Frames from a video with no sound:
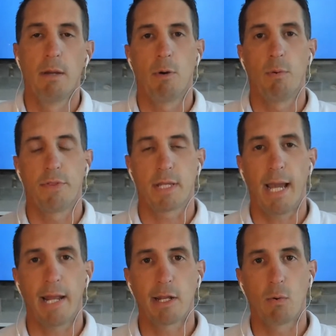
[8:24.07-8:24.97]
But with a
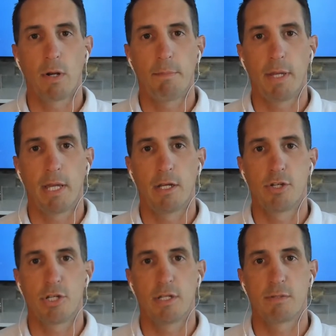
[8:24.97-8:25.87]
category
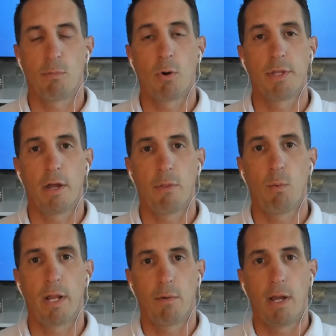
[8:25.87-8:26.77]
page, it's more the other
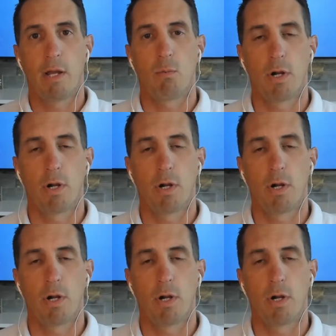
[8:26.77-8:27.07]
way around,